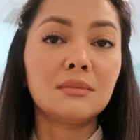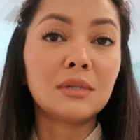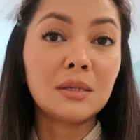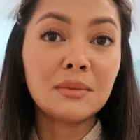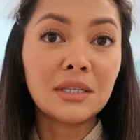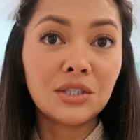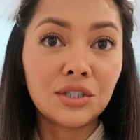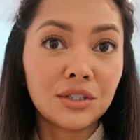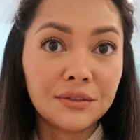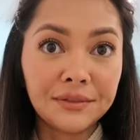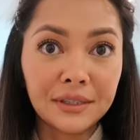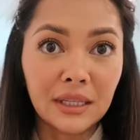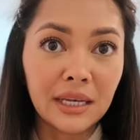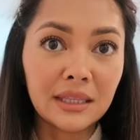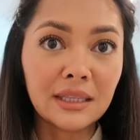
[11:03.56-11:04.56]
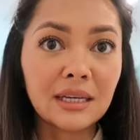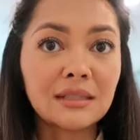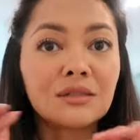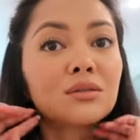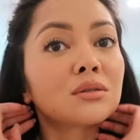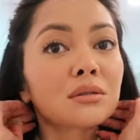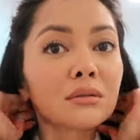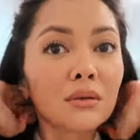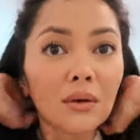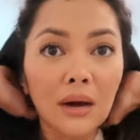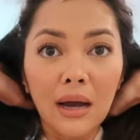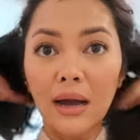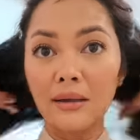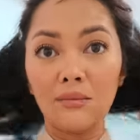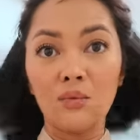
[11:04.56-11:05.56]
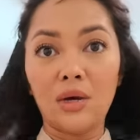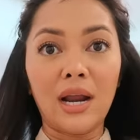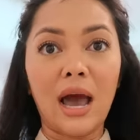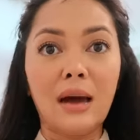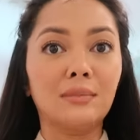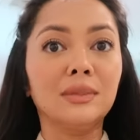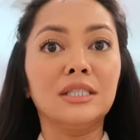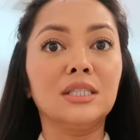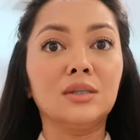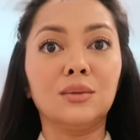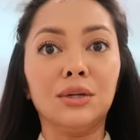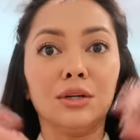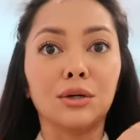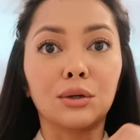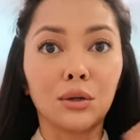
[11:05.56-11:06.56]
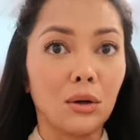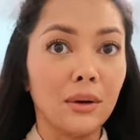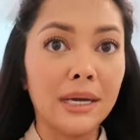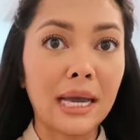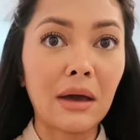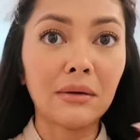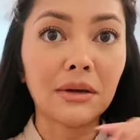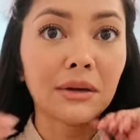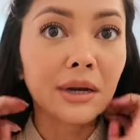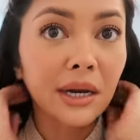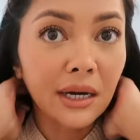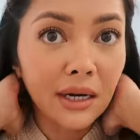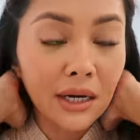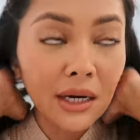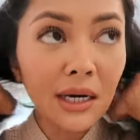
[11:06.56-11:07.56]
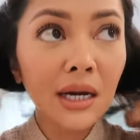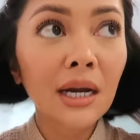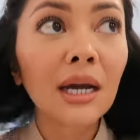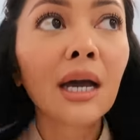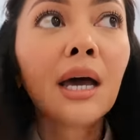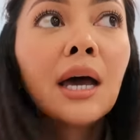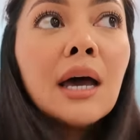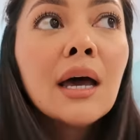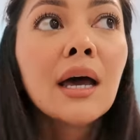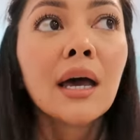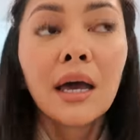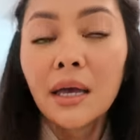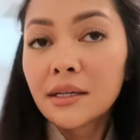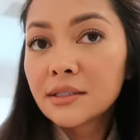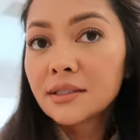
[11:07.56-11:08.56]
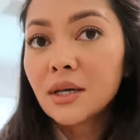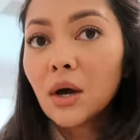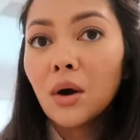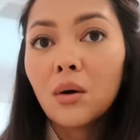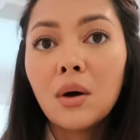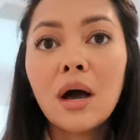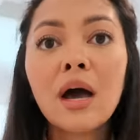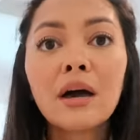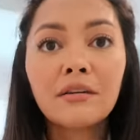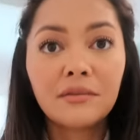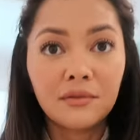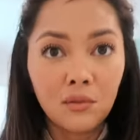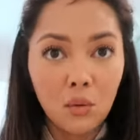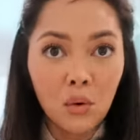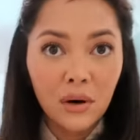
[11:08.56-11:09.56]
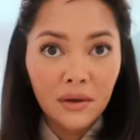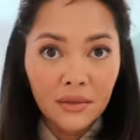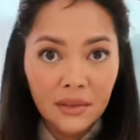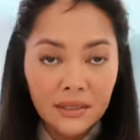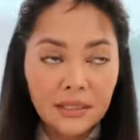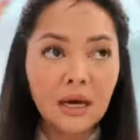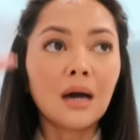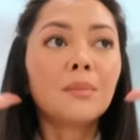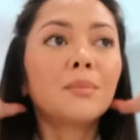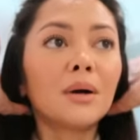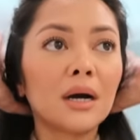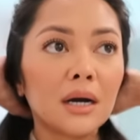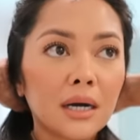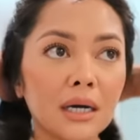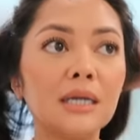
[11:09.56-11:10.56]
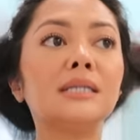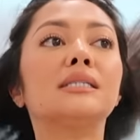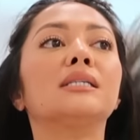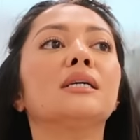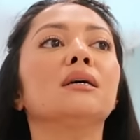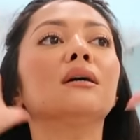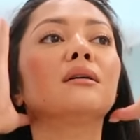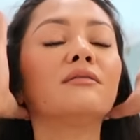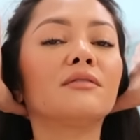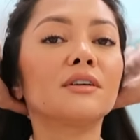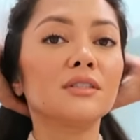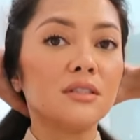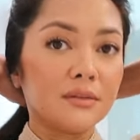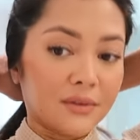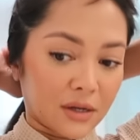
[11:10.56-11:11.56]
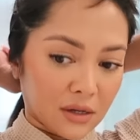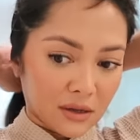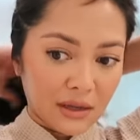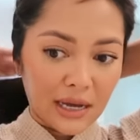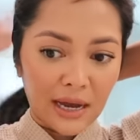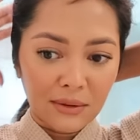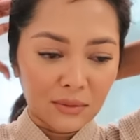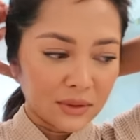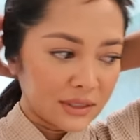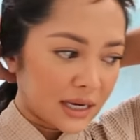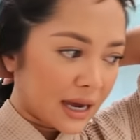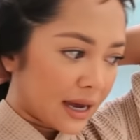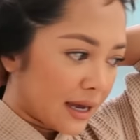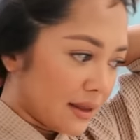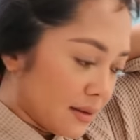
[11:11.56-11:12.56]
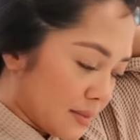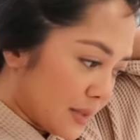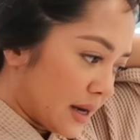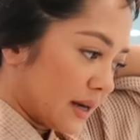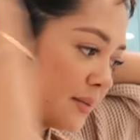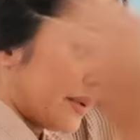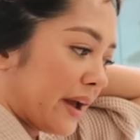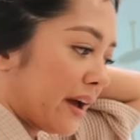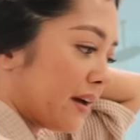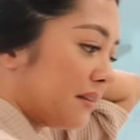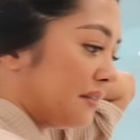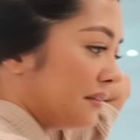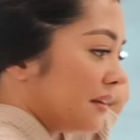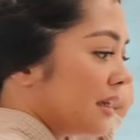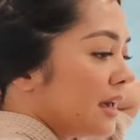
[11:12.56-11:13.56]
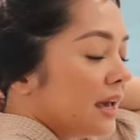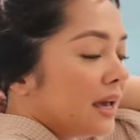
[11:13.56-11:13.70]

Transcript: Sometimes I just feel like that's what happens when you're growing out your hair. So for the top part, first of all, I will tie the bottom half.